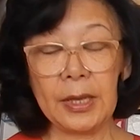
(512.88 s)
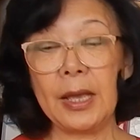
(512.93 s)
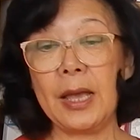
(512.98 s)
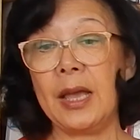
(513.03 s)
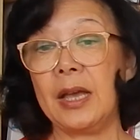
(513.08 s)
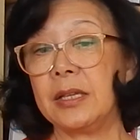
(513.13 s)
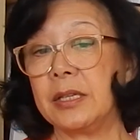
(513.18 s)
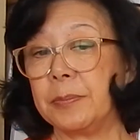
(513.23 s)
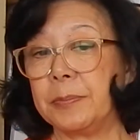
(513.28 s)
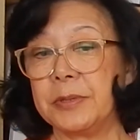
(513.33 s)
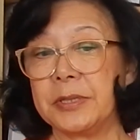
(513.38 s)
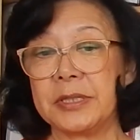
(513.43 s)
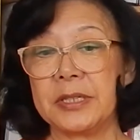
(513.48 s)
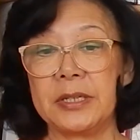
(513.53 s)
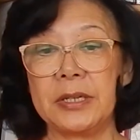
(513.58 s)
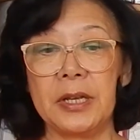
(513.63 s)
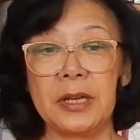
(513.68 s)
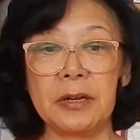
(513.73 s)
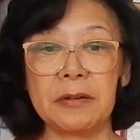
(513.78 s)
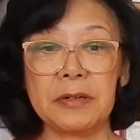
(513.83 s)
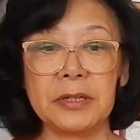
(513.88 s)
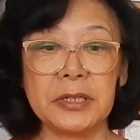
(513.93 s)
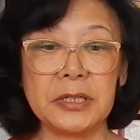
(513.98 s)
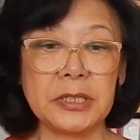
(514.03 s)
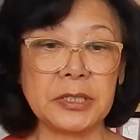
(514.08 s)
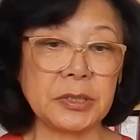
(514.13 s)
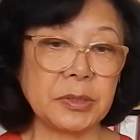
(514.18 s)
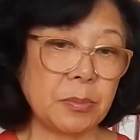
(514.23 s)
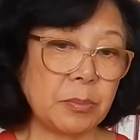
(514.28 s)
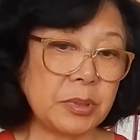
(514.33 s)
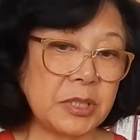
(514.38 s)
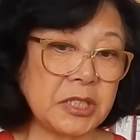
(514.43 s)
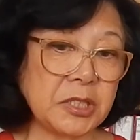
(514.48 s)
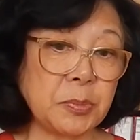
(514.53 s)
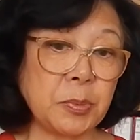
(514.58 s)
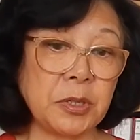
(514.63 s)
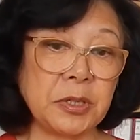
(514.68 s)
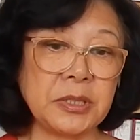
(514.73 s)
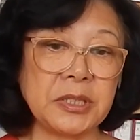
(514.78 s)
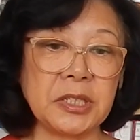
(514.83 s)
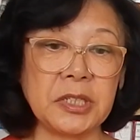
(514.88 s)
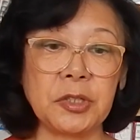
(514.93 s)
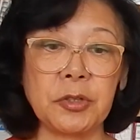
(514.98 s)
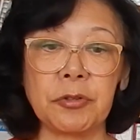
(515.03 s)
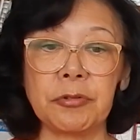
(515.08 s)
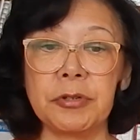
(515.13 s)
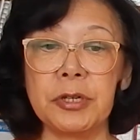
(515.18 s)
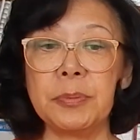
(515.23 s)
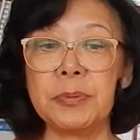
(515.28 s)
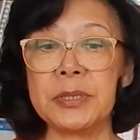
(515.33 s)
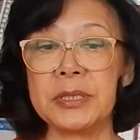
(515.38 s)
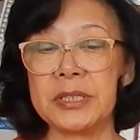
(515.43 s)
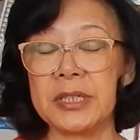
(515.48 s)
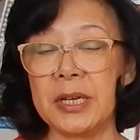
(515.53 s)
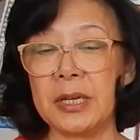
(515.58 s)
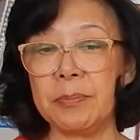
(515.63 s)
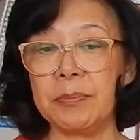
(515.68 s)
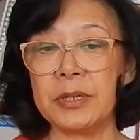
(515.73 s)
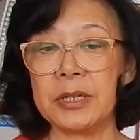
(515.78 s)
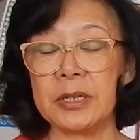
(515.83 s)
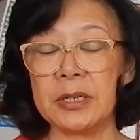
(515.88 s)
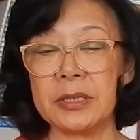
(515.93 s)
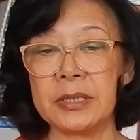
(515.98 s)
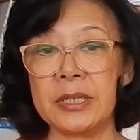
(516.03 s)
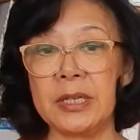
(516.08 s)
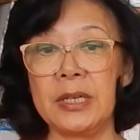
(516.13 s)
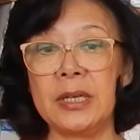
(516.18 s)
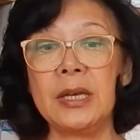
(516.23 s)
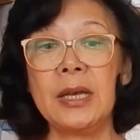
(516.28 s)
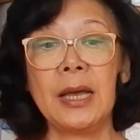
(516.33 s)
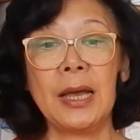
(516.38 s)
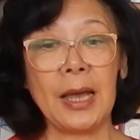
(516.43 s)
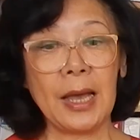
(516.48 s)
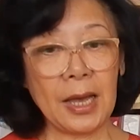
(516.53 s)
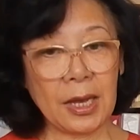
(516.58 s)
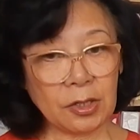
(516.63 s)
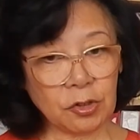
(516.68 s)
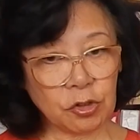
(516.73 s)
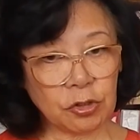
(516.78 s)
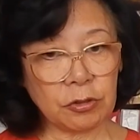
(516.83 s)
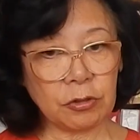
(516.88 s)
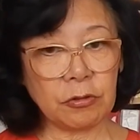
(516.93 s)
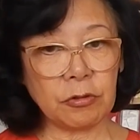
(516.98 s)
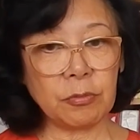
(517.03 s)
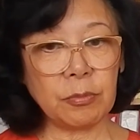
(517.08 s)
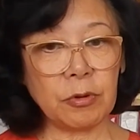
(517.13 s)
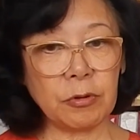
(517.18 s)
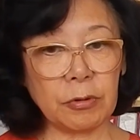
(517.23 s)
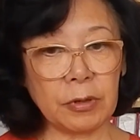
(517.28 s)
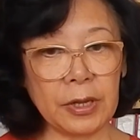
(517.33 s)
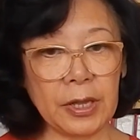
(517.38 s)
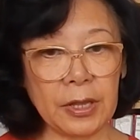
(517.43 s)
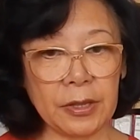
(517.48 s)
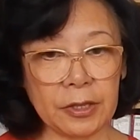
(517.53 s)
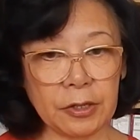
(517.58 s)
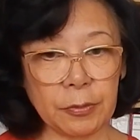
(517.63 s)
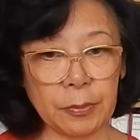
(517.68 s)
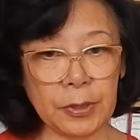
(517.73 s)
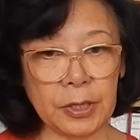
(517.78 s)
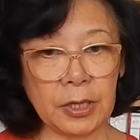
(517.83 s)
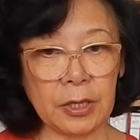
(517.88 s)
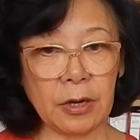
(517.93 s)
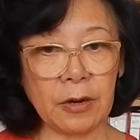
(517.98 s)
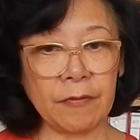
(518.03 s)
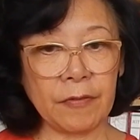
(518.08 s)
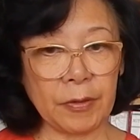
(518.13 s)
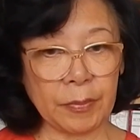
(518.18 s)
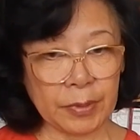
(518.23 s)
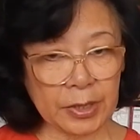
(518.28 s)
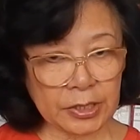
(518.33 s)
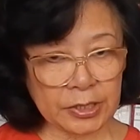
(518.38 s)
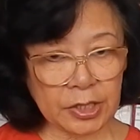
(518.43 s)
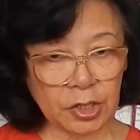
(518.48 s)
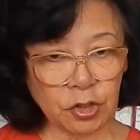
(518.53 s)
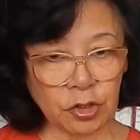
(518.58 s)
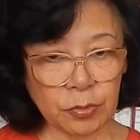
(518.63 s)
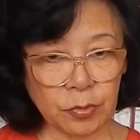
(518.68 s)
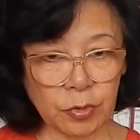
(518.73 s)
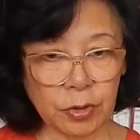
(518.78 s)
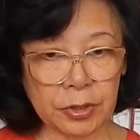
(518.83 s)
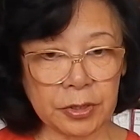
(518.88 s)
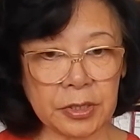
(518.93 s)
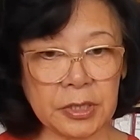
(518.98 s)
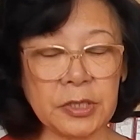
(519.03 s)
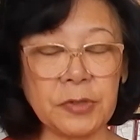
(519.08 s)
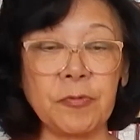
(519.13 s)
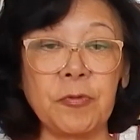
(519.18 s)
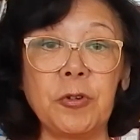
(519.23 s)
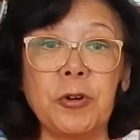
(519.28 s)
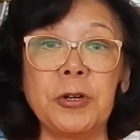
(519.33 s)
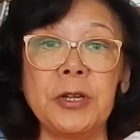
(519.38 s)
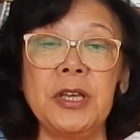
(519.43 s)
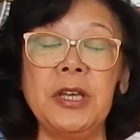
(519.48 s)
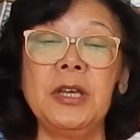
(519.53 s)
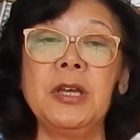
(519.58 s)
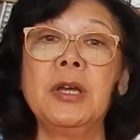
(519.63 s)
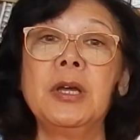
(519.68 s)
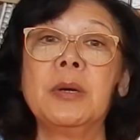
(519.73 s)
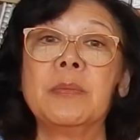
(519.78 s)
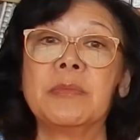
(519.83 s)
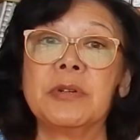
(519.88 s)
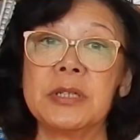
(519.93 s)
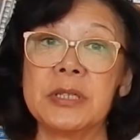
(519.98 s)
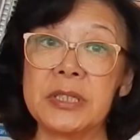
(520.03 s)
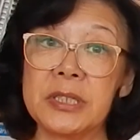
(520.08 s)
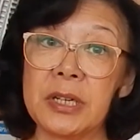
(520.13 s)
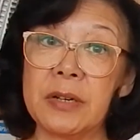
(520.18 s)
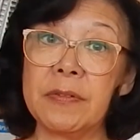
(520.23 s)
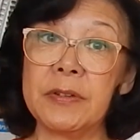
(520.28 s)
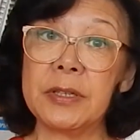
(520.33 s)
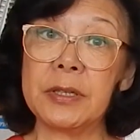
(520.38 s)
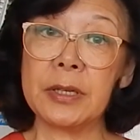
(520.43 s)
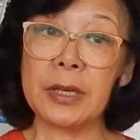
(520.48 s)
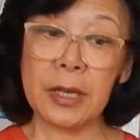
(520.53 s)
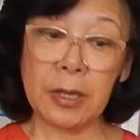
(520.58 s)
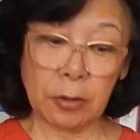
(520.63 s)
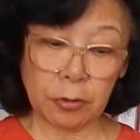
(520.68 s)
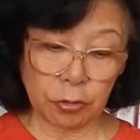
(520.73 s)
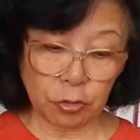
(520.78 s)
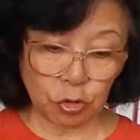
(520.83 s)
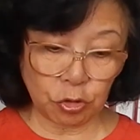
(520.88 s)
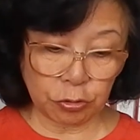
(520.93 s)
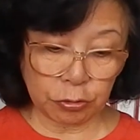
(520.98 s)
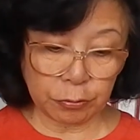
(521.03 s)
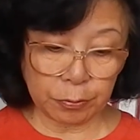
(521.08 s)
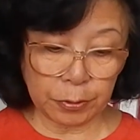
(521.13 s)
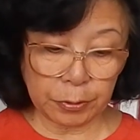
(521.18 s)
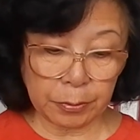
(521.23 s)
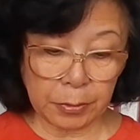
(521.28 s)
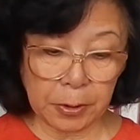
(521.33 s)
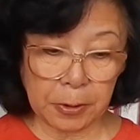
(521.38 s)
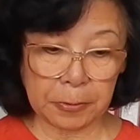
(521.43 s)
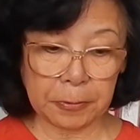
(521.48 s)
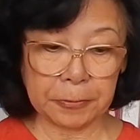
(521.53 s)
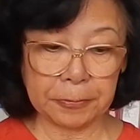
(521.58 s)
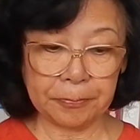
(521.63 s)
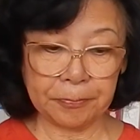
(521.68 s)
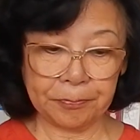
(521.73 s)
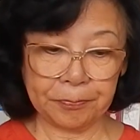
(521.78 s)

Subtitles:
And the percent error is 6.63% because the actual molar enthalpy of vaporization of water is 40.7 kilojoule per mole.